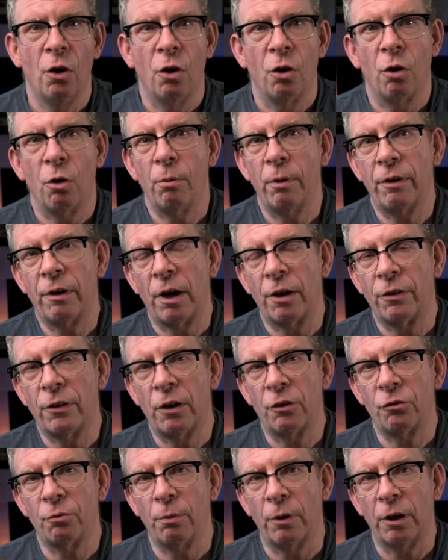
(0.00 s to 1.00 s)
Or we got
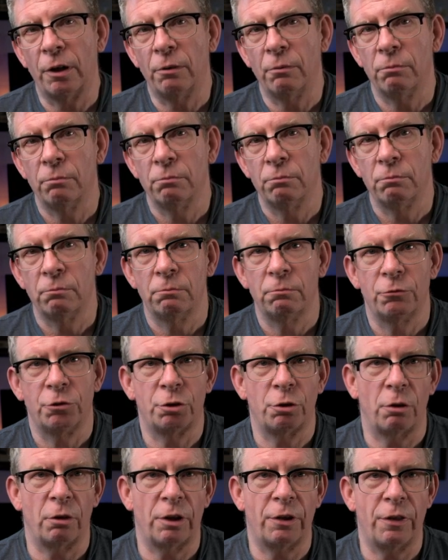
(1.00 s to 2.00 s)
this one
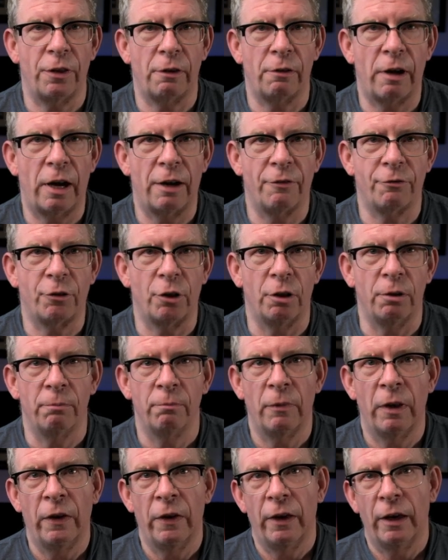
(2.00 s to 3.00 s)
shortly thereafter.
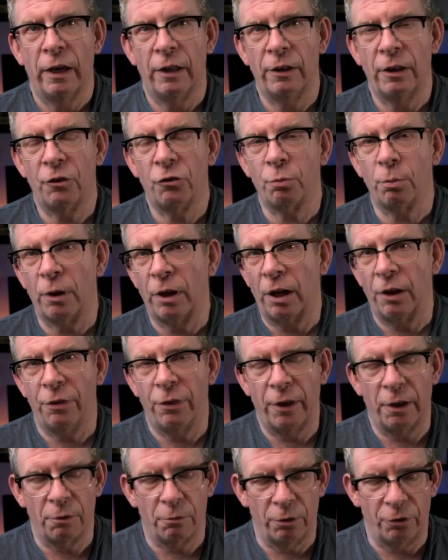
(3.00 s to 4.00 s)
And this one, I
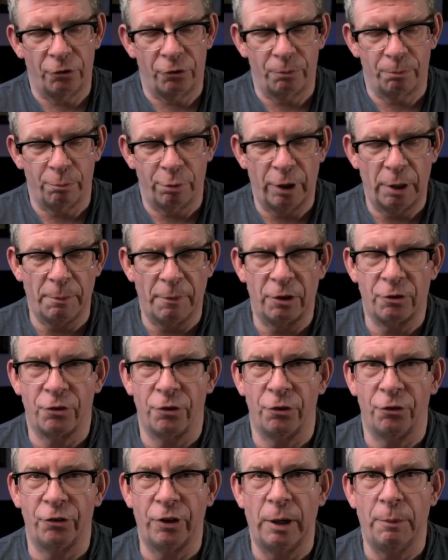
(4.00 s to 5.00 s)
think, was pretty much
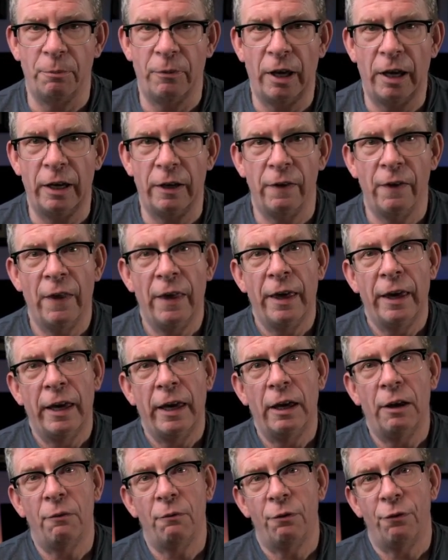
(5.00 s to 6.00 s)
the same day.
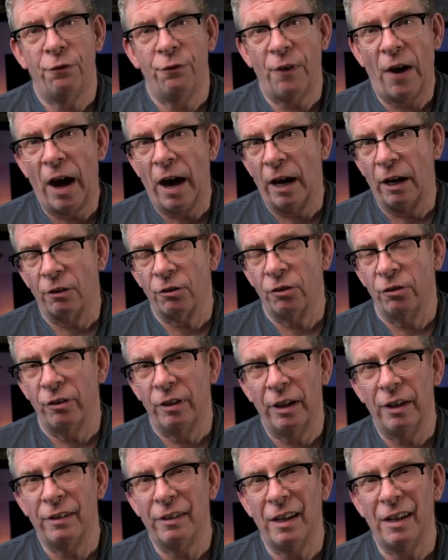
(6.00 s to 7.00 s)
In fact,
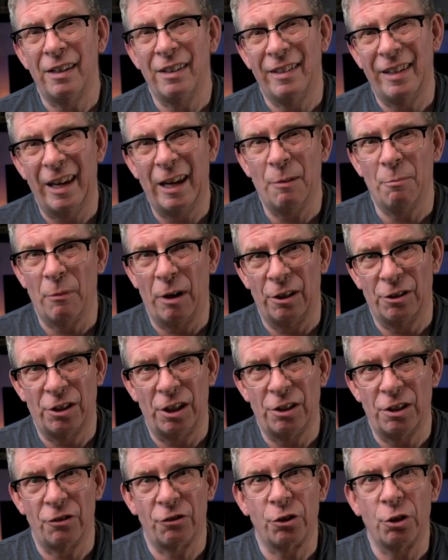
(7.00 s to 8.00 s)
it didn't take much.
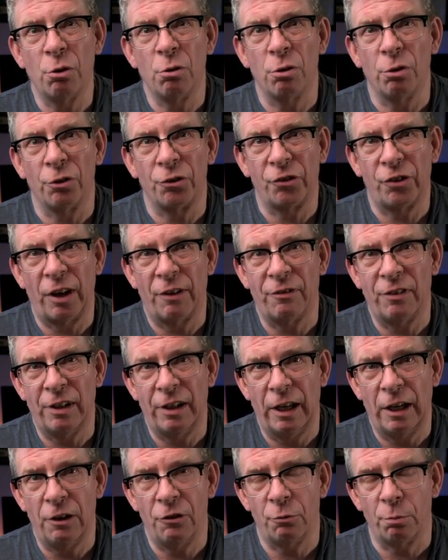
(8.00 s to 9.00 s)
I just Googled 7
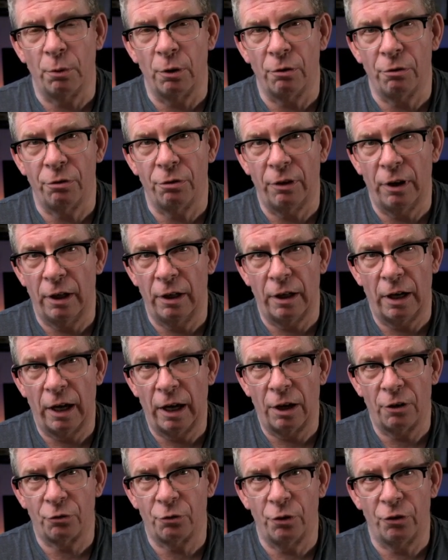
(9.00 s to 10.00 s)
days worth, and I
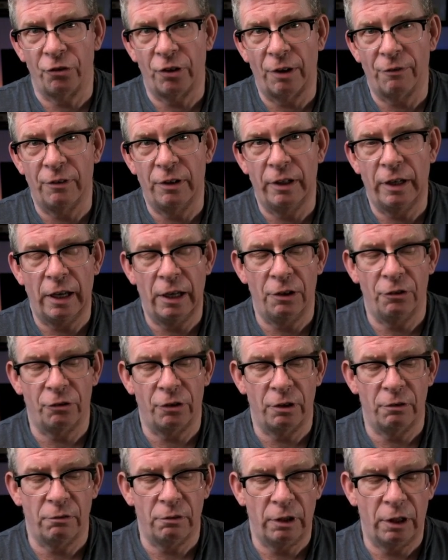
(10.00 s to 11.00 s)
asked for 7 days,
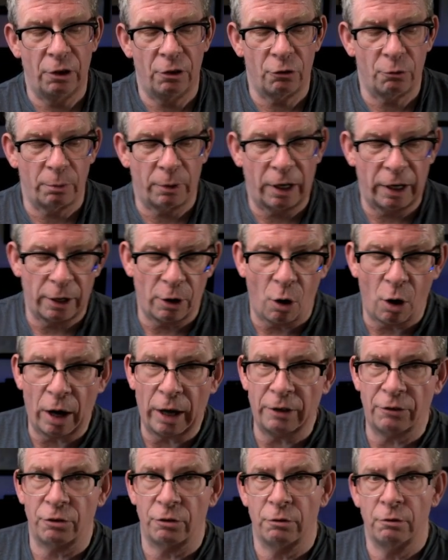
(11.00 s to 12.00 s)
and here's what I
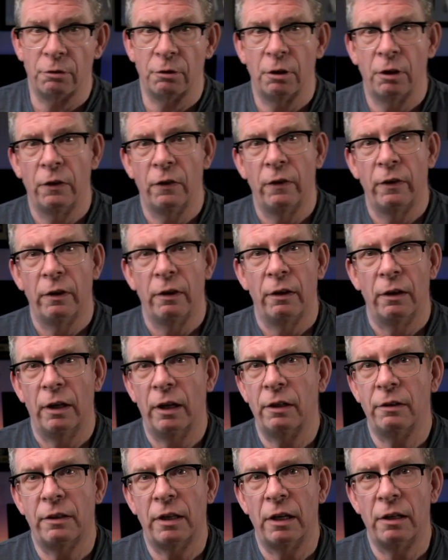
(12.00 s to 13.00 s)
got.
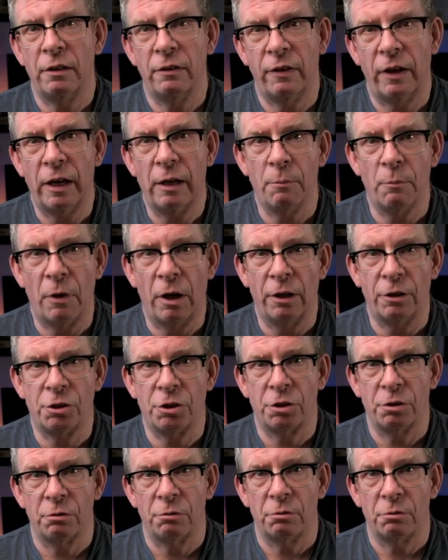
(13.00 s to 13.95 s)
It didn't take much.